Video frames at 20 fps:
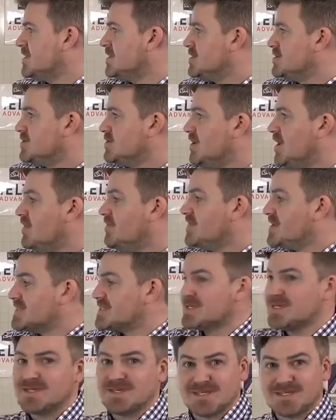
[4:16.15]
So
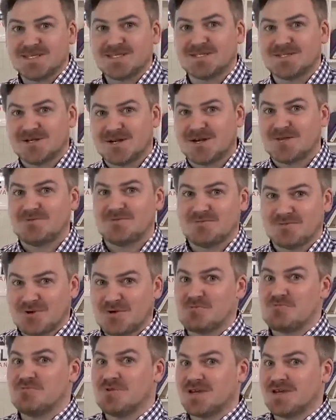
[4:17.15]
obviously this is not what a
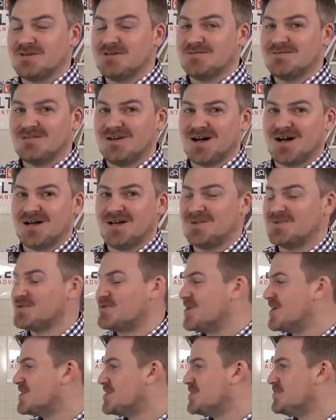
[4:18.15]
real IELTS
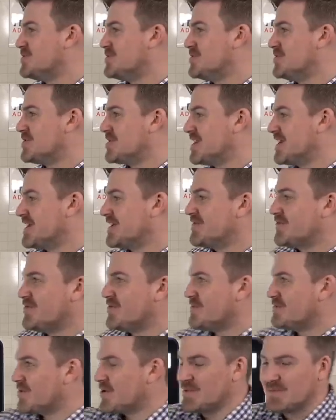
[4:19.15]
question will look like. For
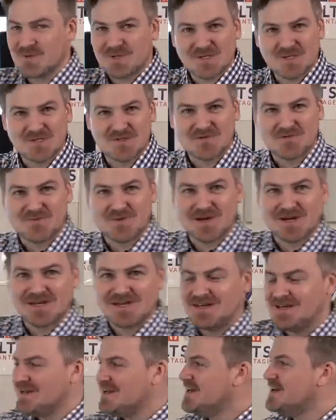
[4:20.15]
the purposes of my
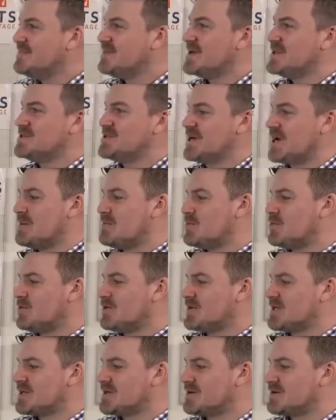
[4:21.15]

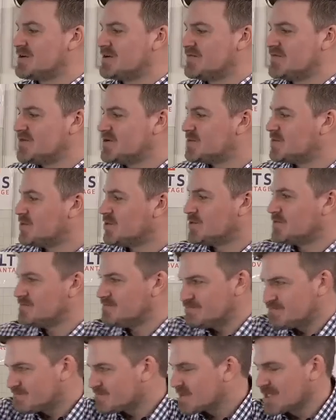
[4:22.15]
Jamboard here, I've just put
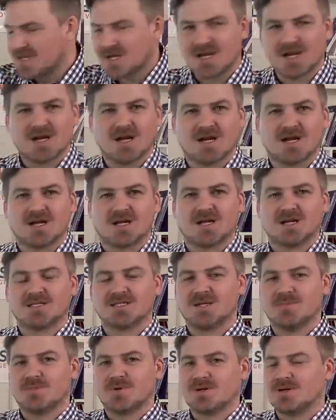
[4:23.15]
a
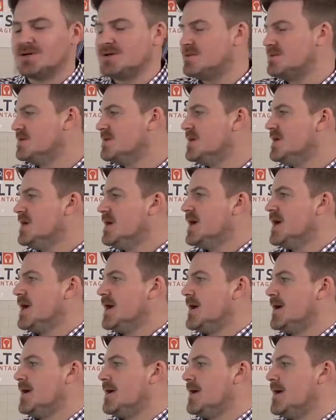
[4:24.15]
typical
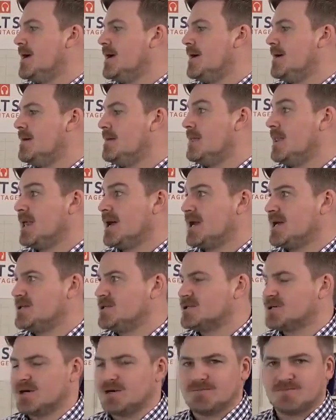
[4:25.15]
line
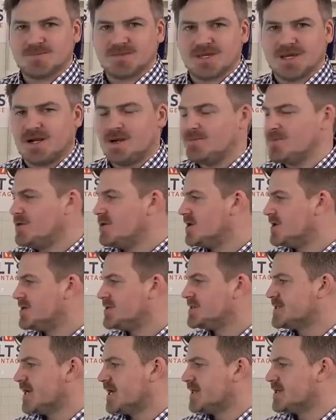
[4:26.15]
chart to help you
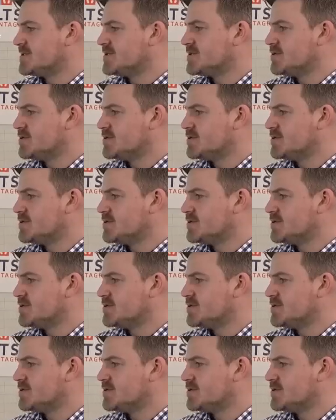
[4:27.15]
understand it.